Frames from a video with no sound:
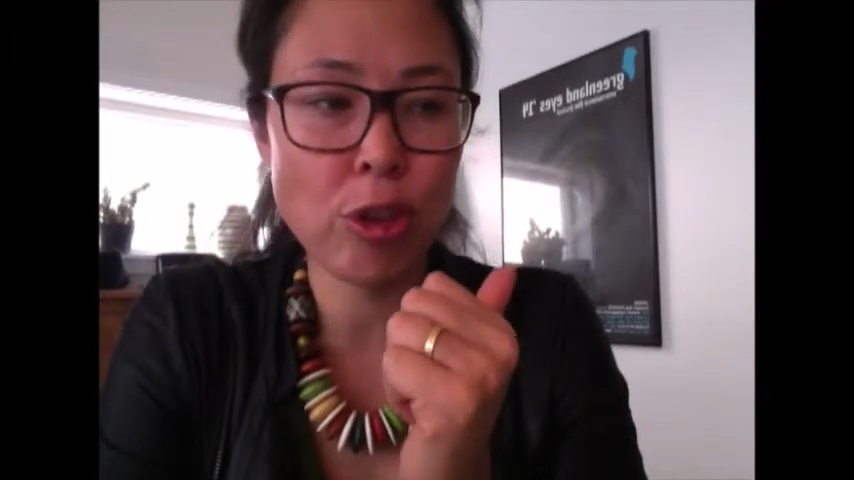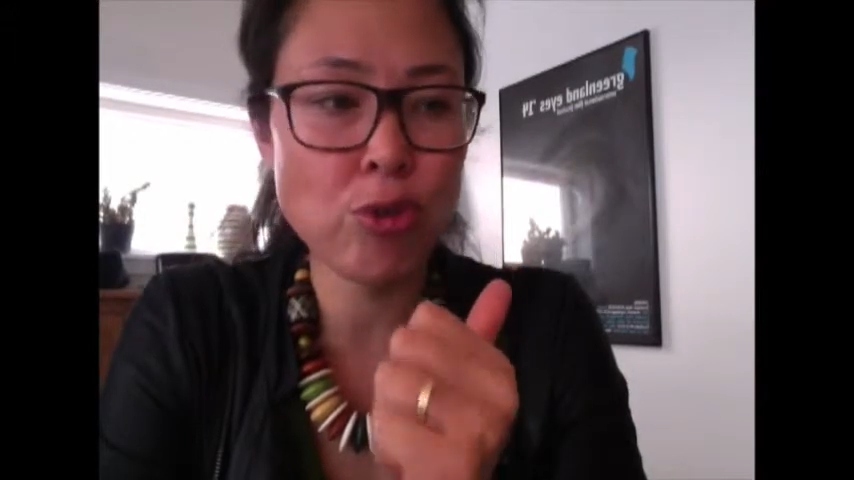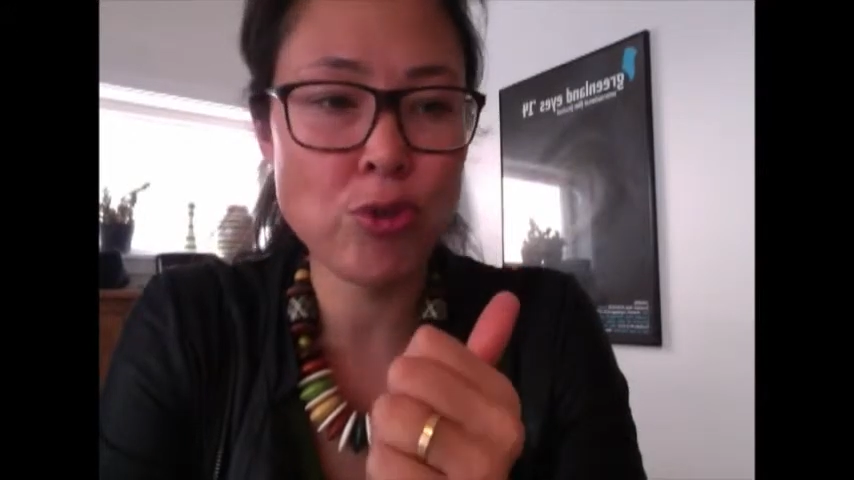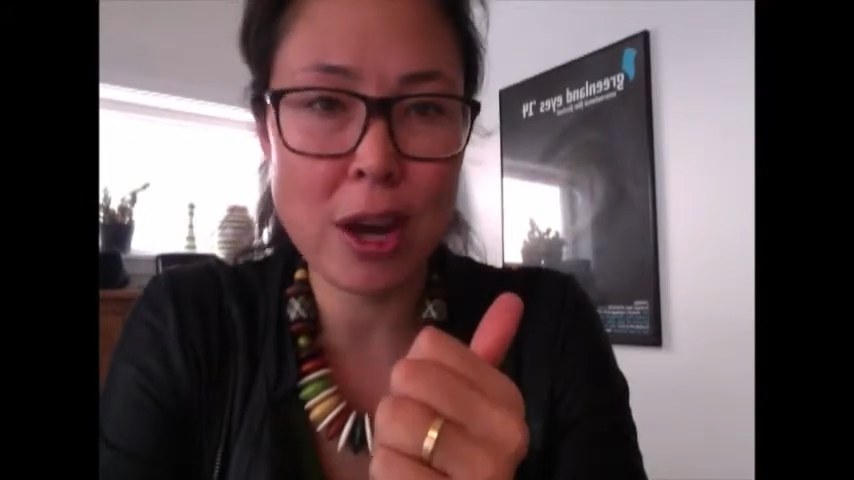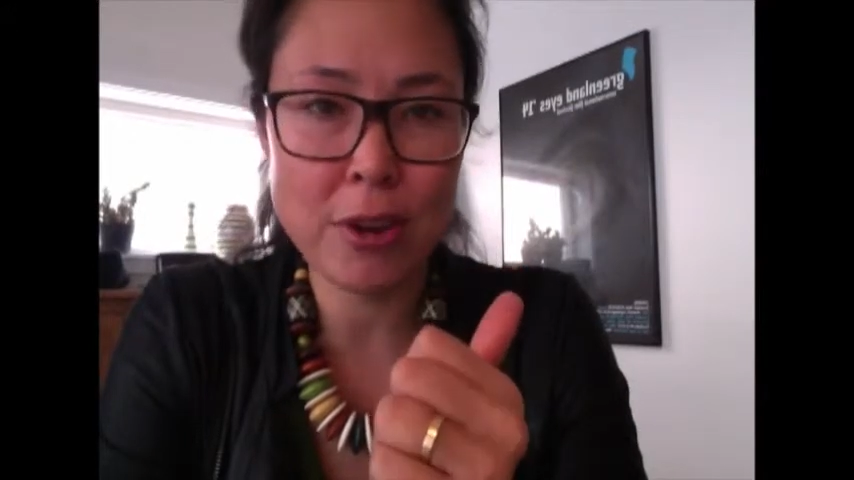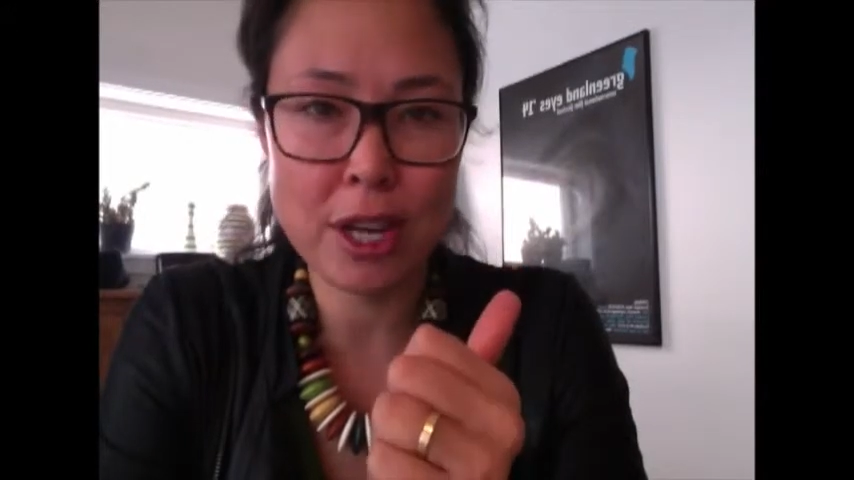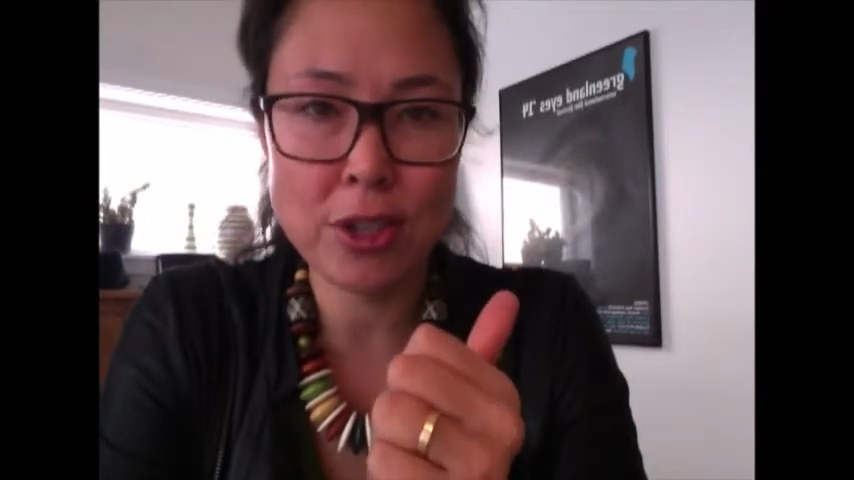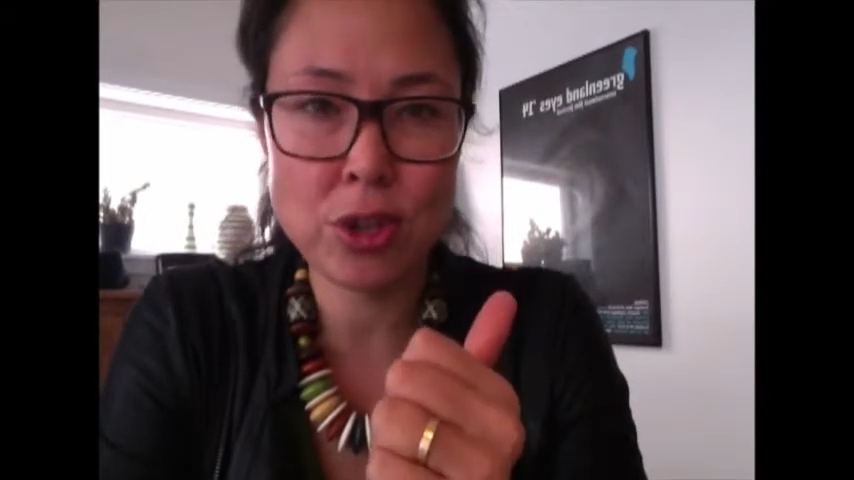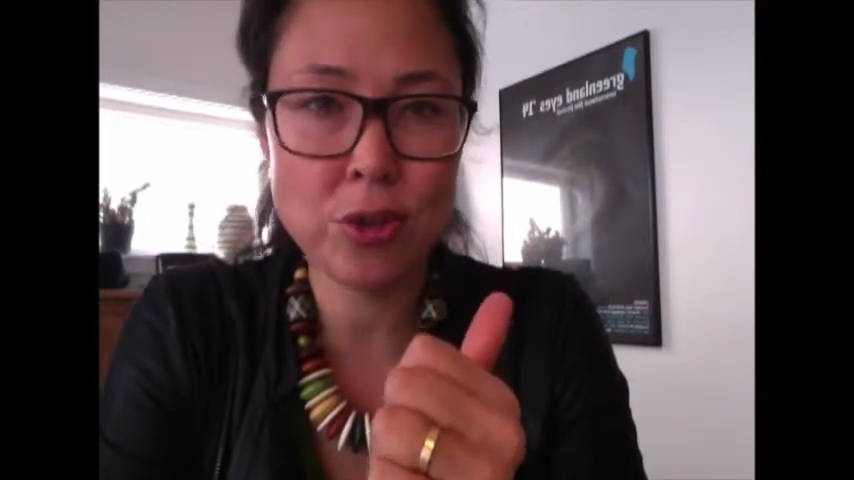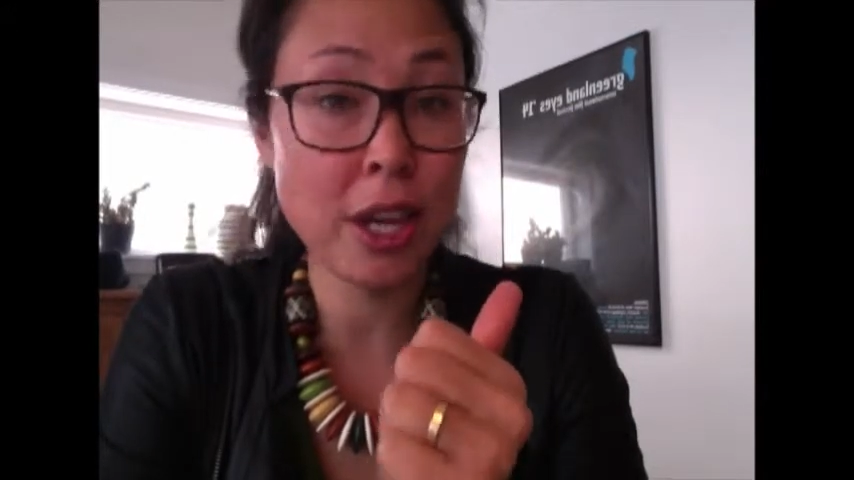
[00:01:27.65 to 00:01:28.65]
throughout
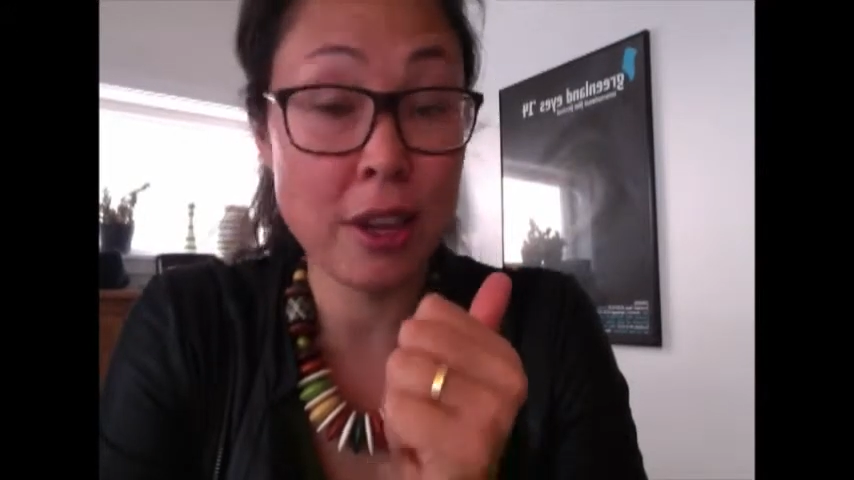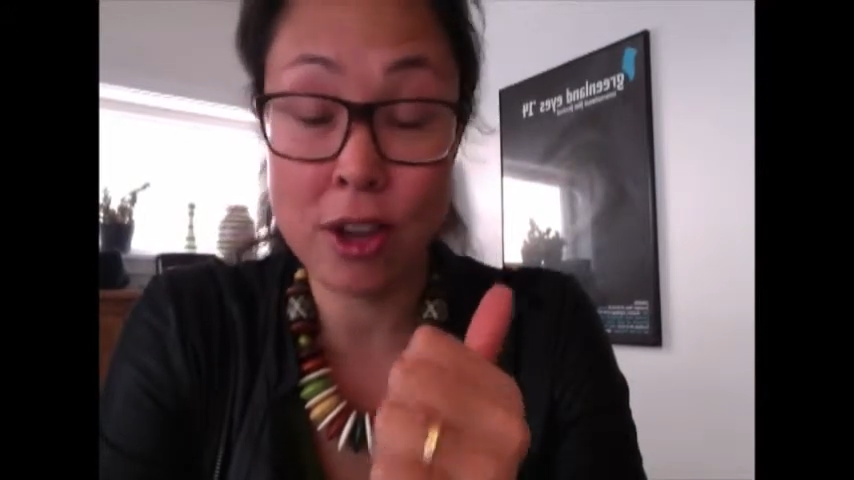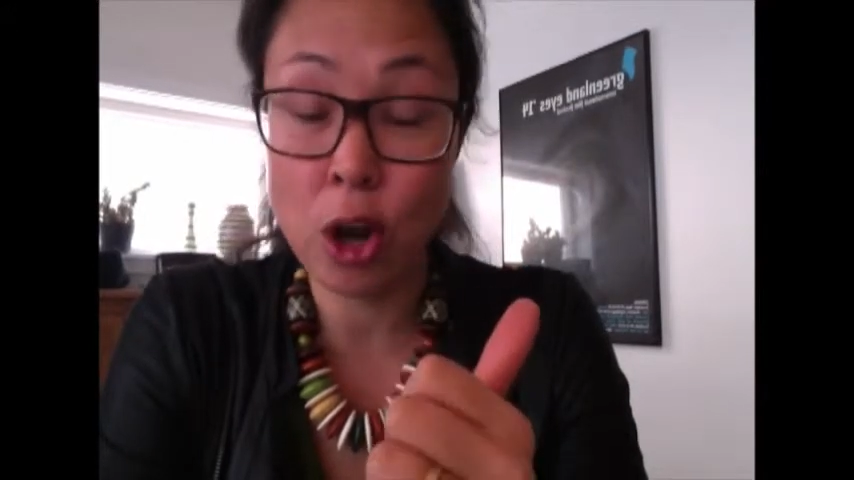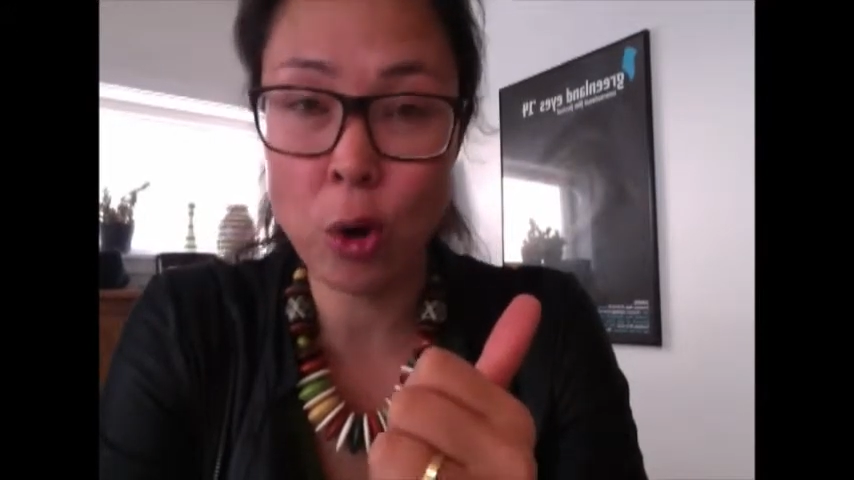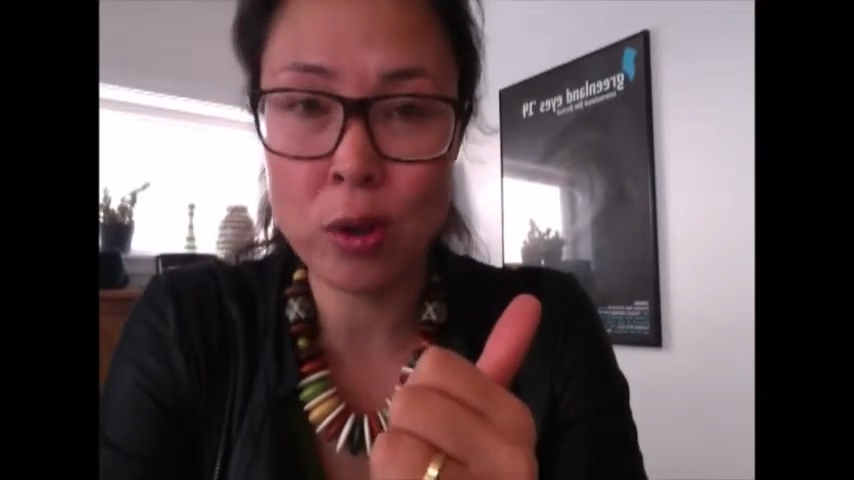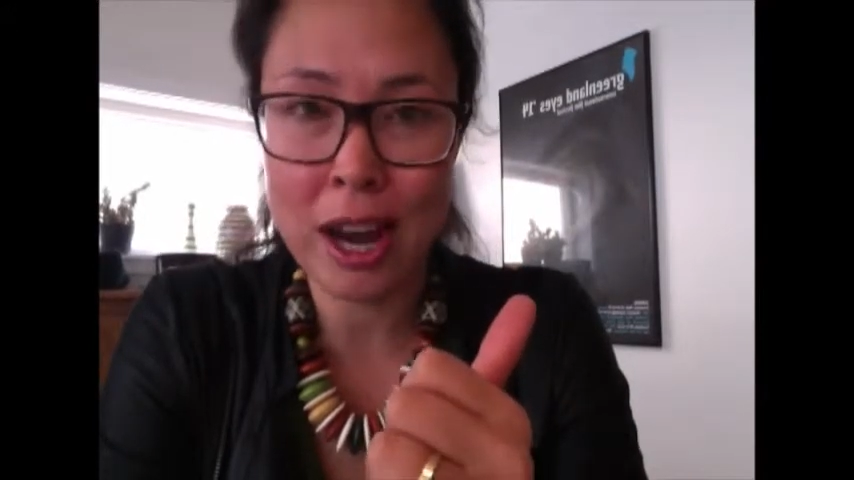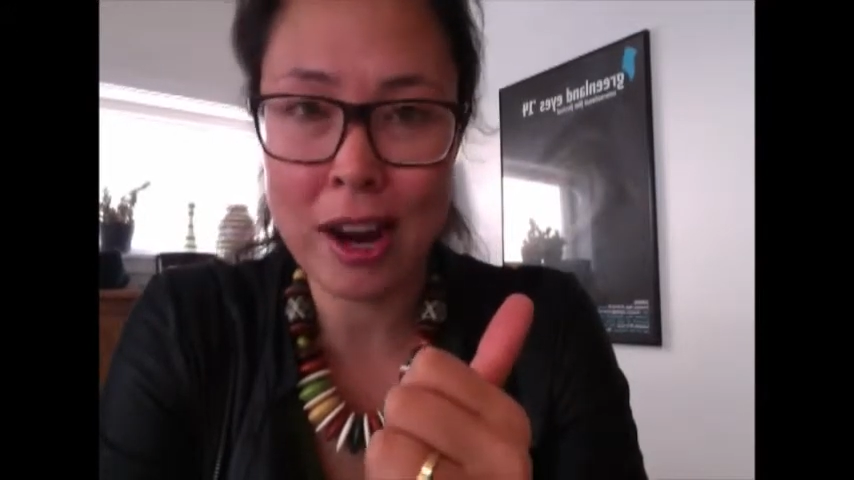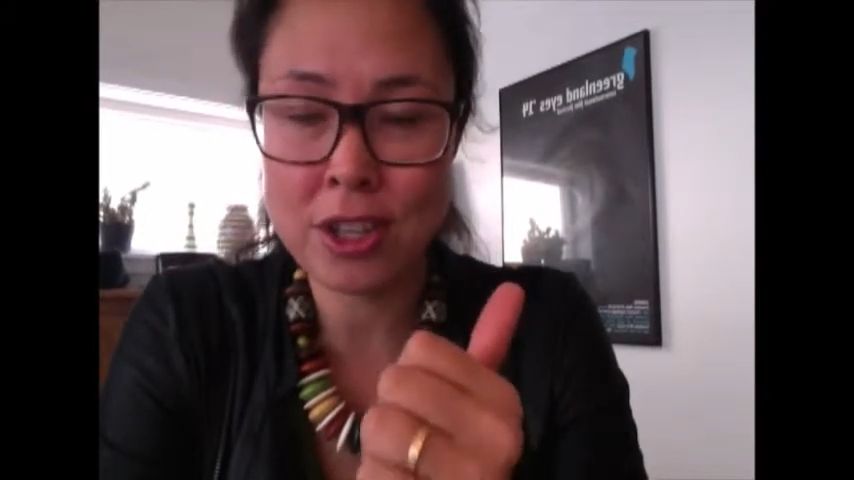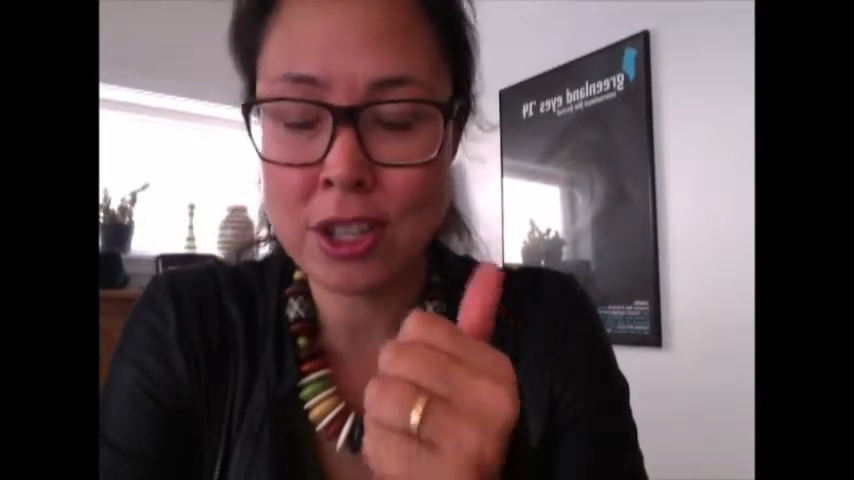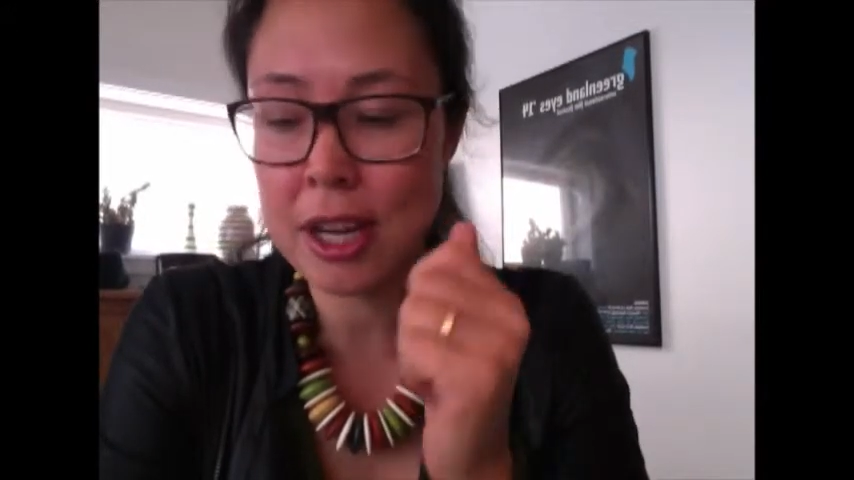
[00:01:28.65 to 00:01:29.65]
history in the whole
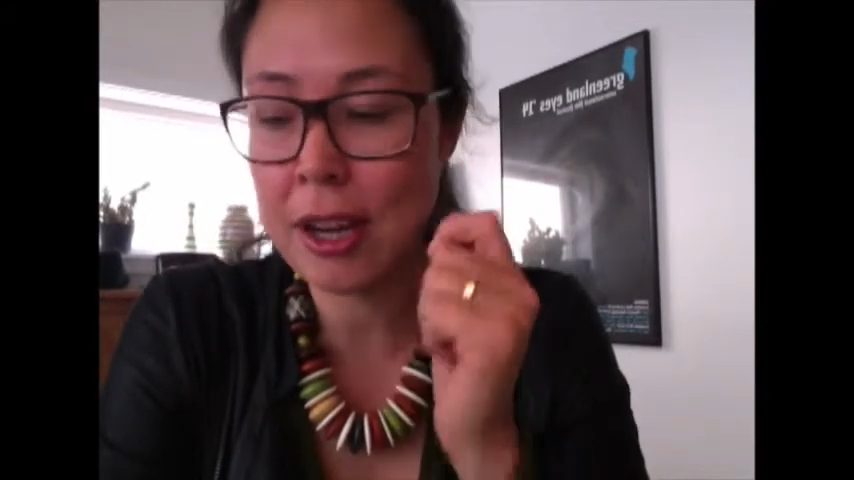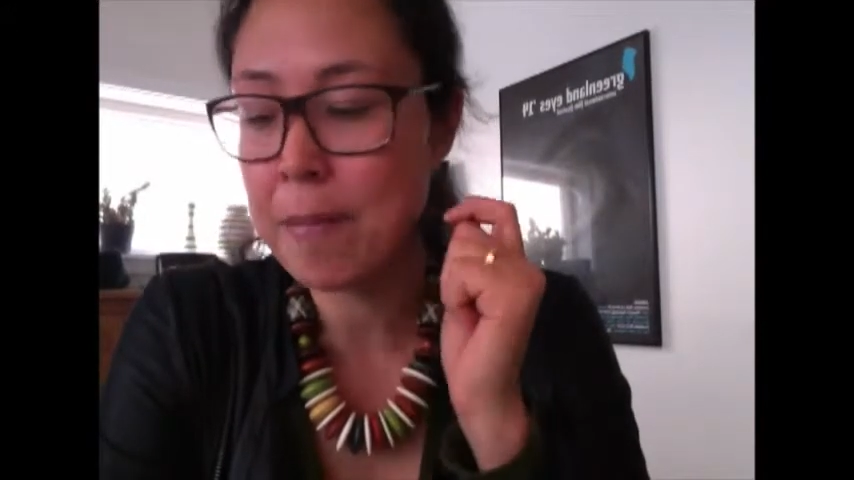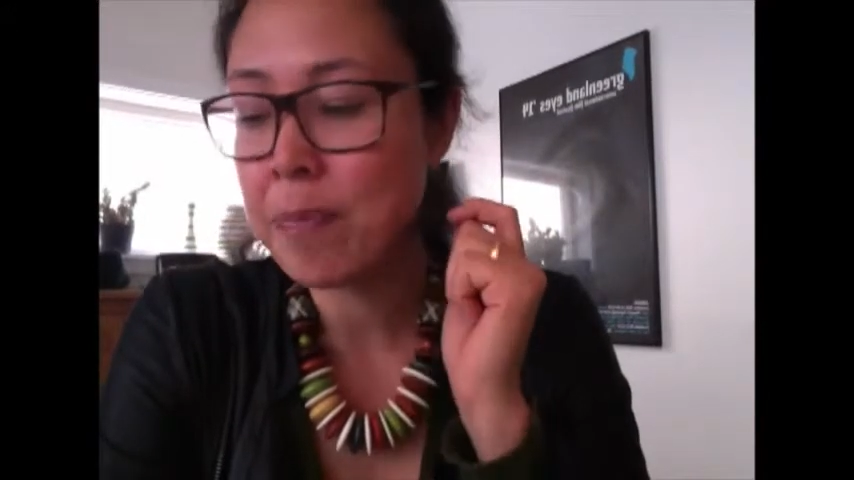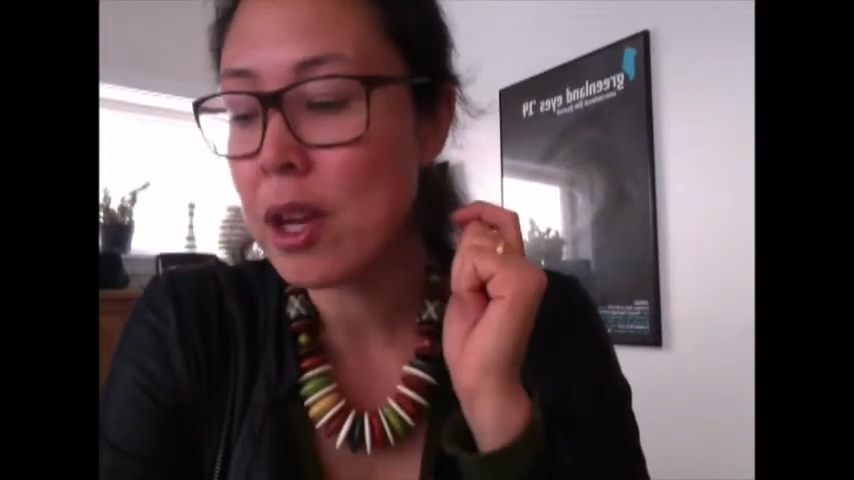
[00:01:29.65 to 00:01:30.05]
Arctic.